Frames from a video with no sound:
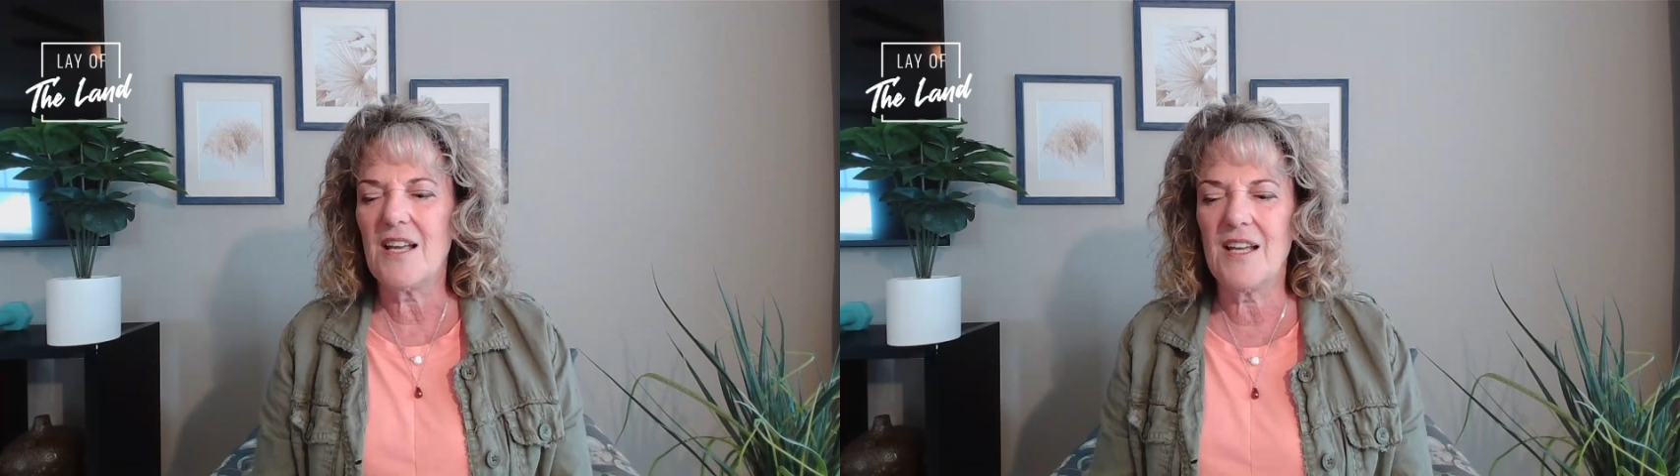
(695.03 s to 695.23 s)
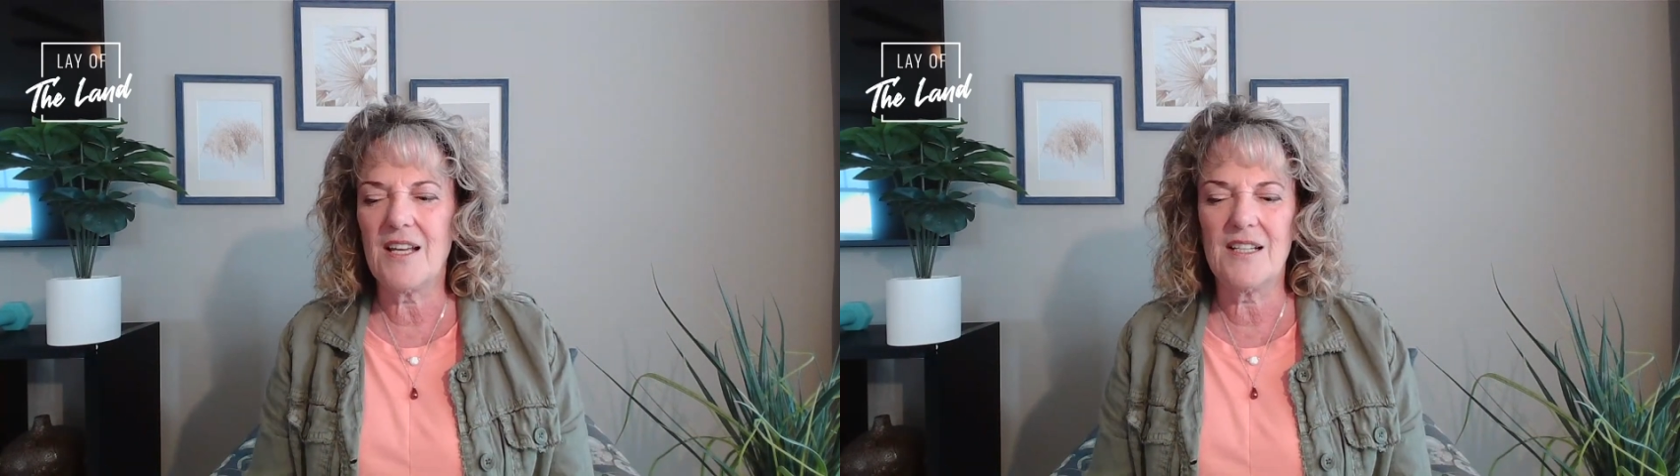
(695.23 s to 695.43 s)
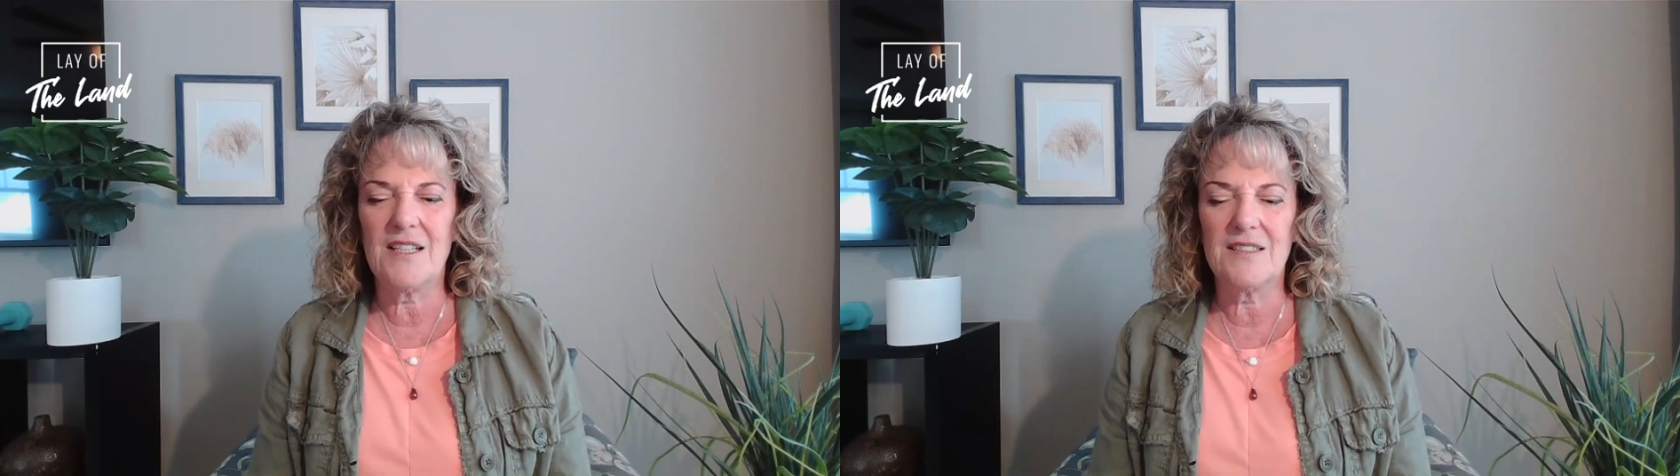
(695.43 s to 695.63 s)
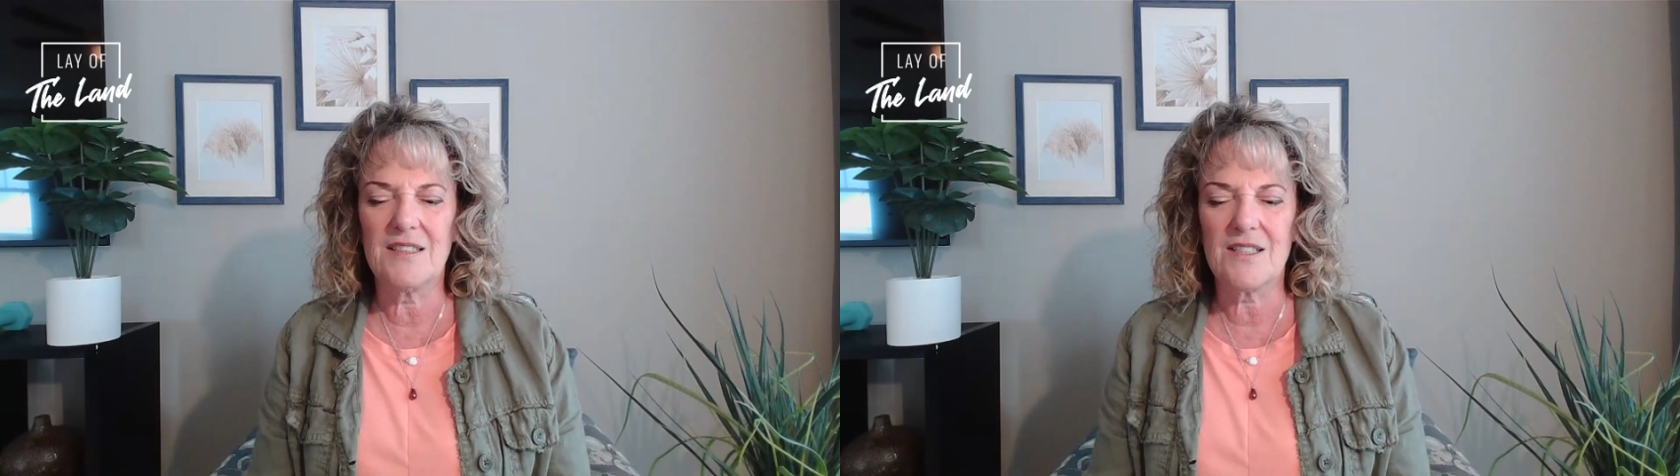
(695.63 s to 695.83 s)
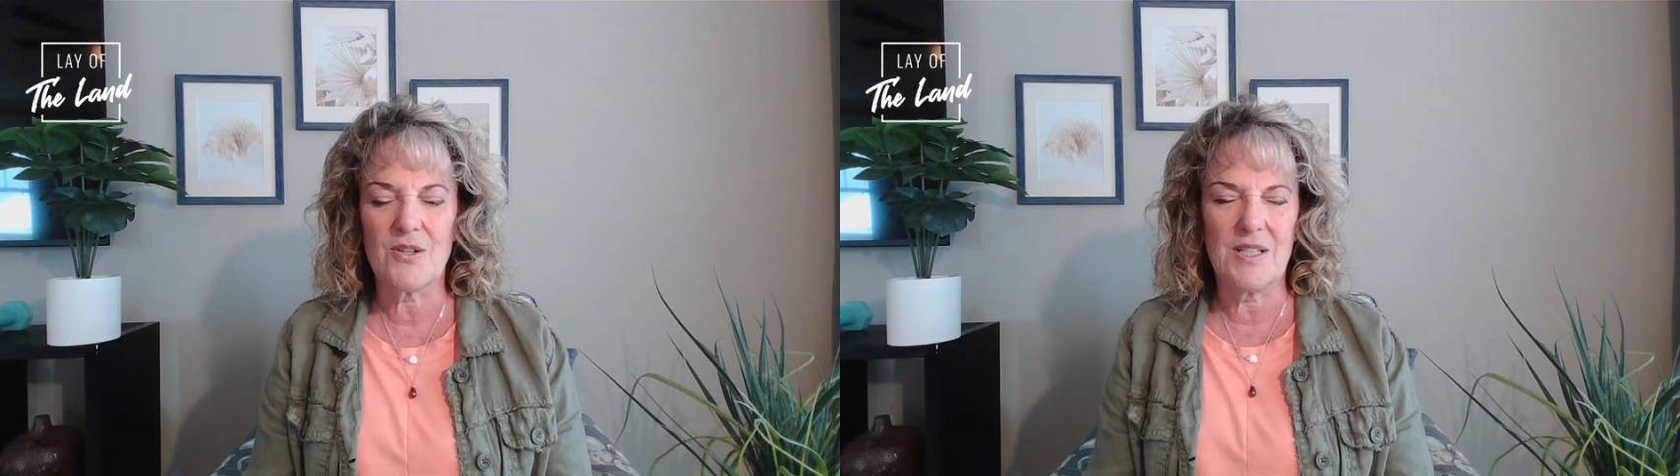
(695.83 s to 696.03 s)
And
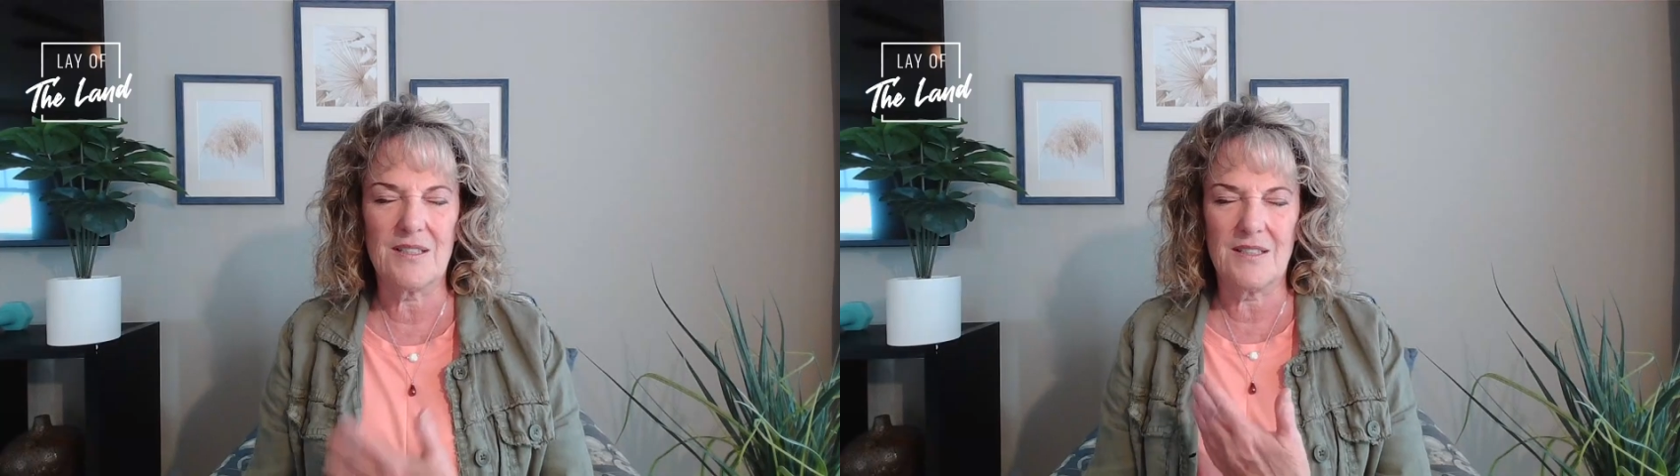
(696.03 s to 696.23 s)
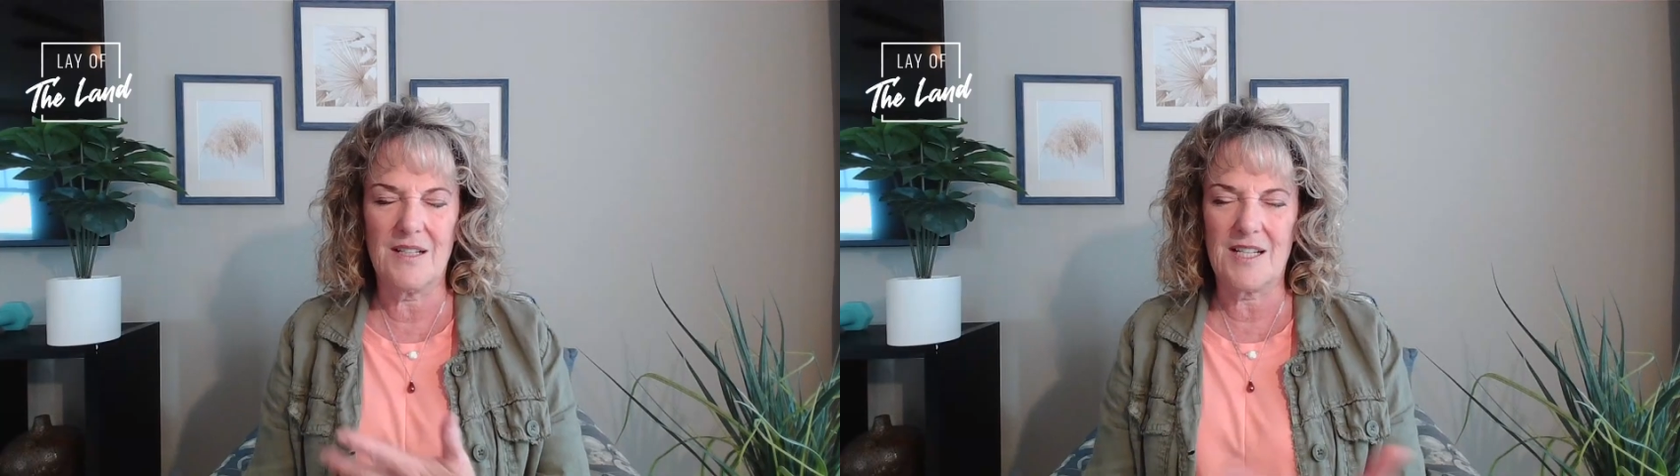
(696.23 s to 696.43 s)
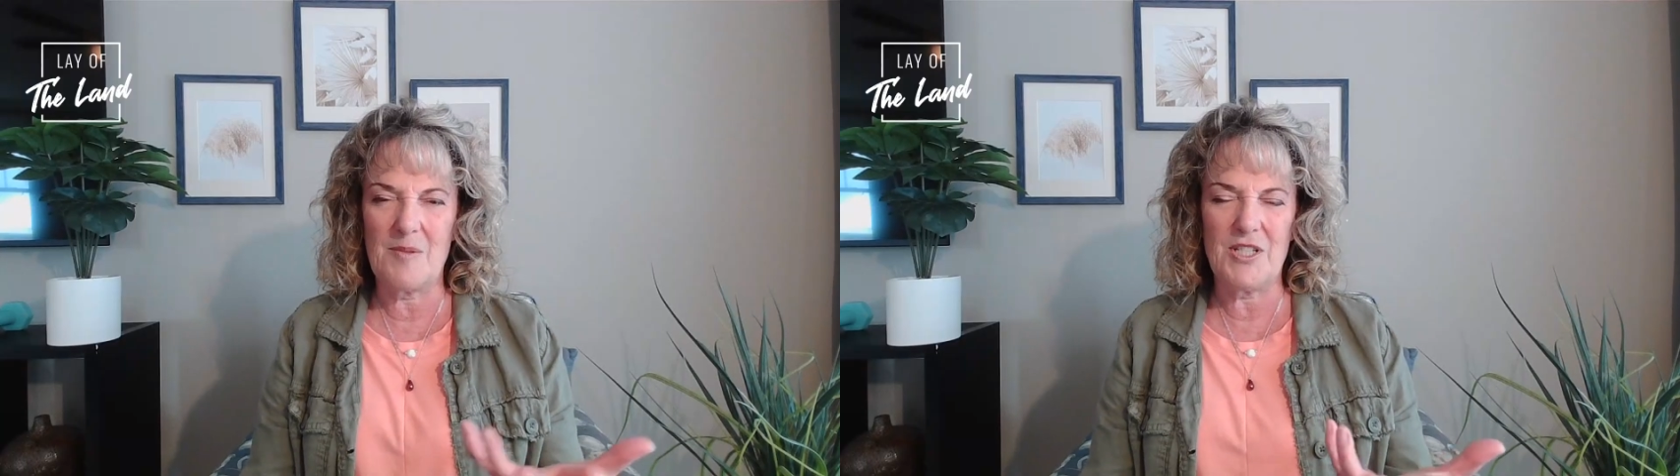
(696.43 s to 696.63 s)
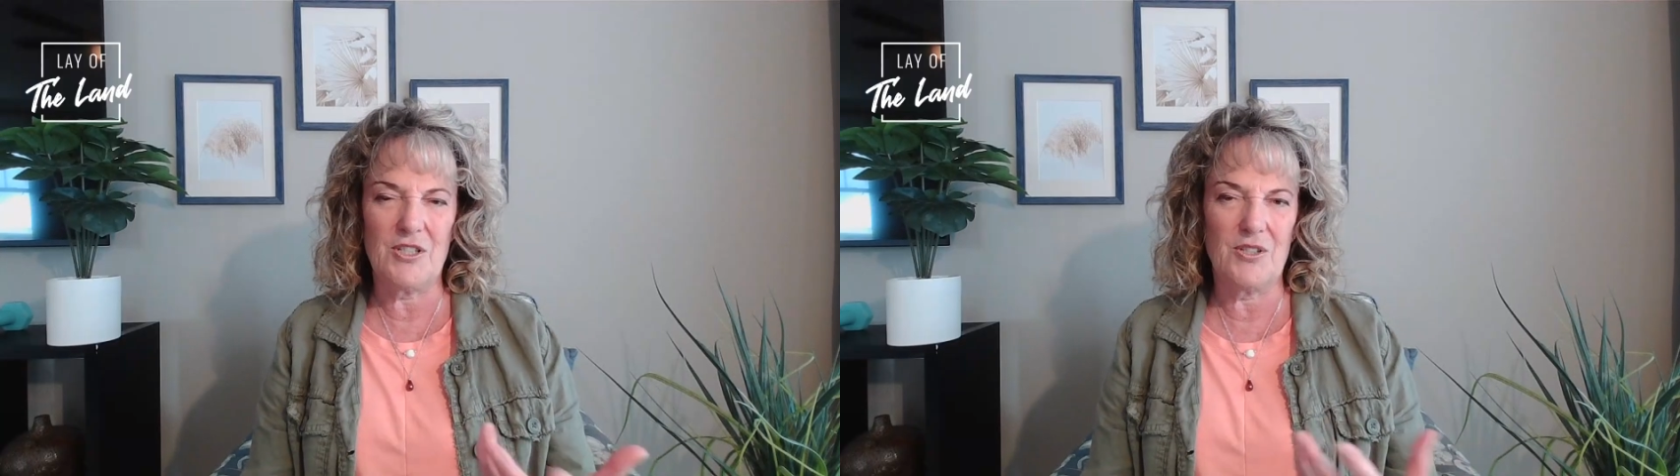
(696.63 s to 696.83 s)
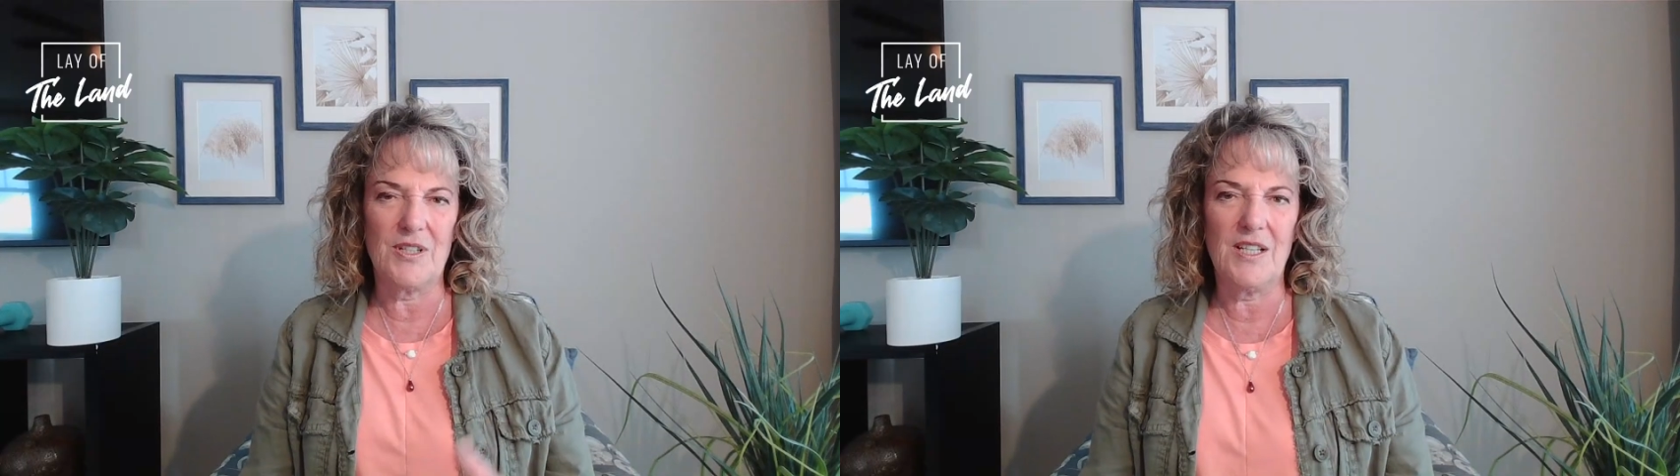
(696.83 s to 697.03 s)
so I got my
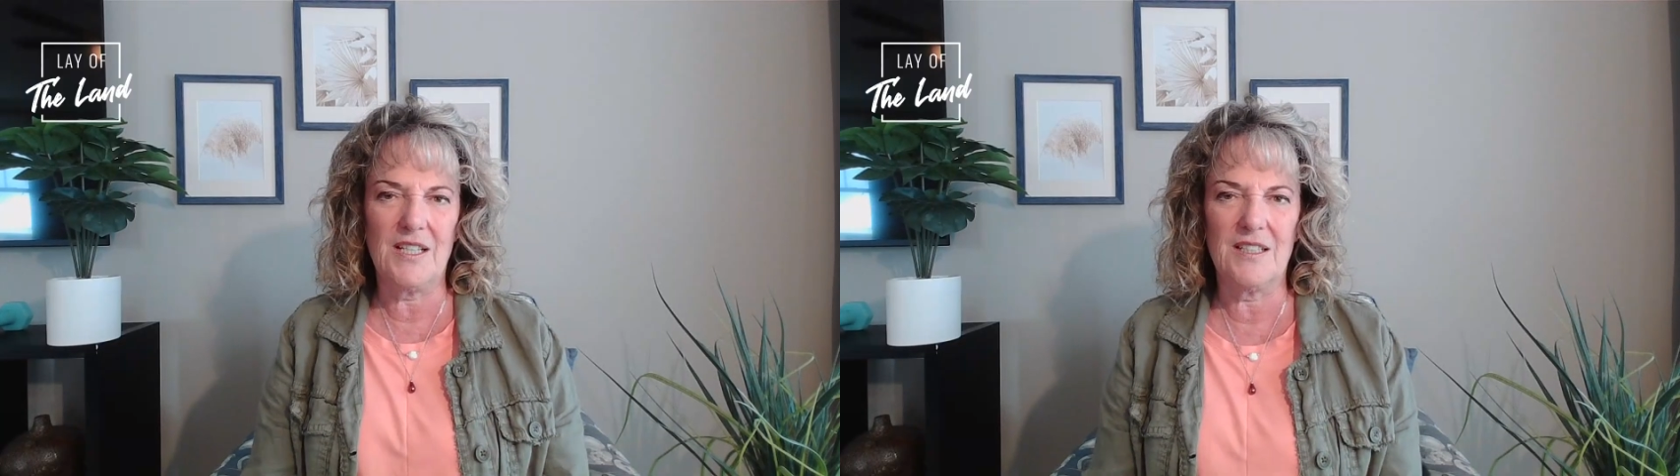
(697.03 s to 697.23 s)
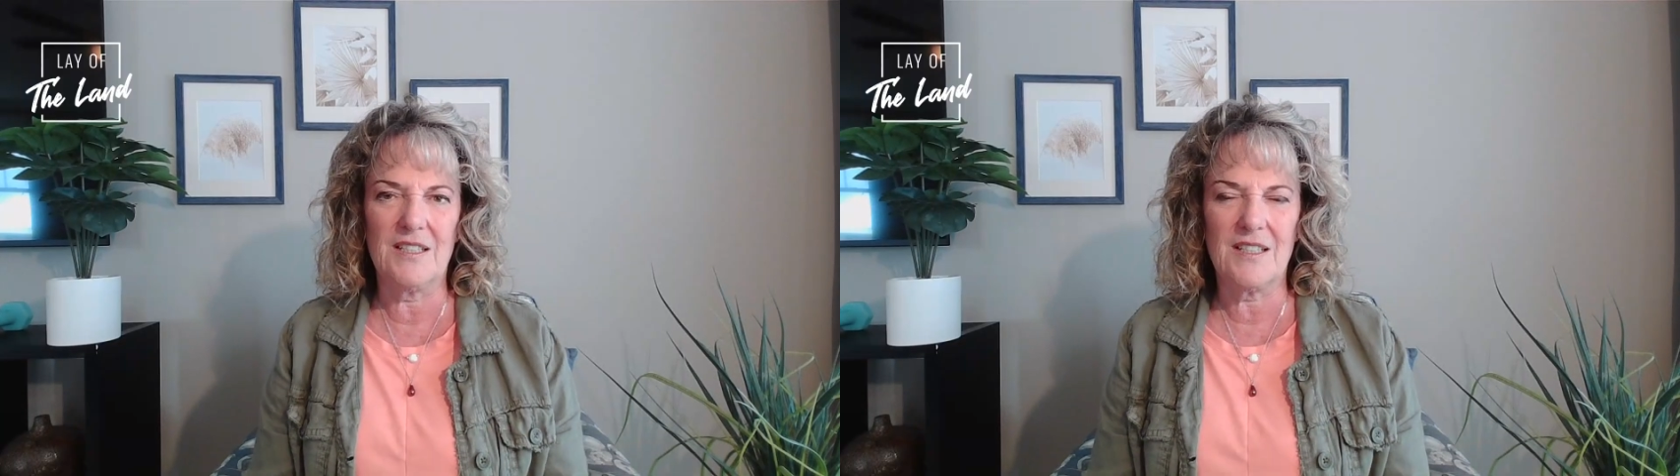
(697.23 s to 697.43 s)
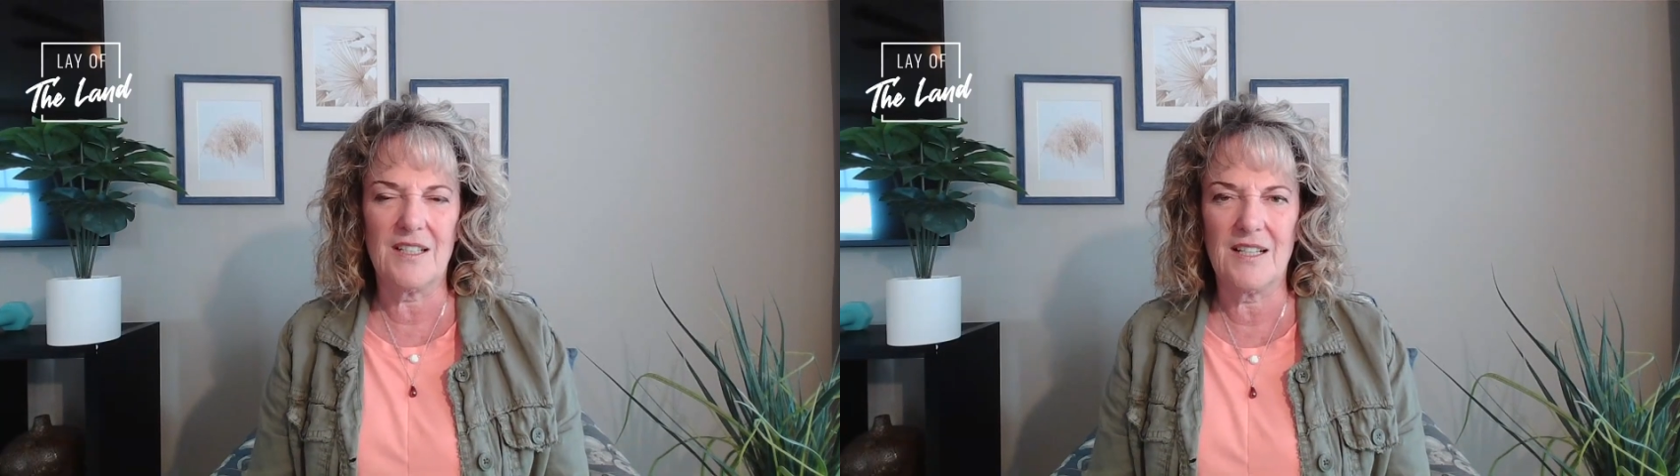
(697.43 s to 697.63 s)
degree and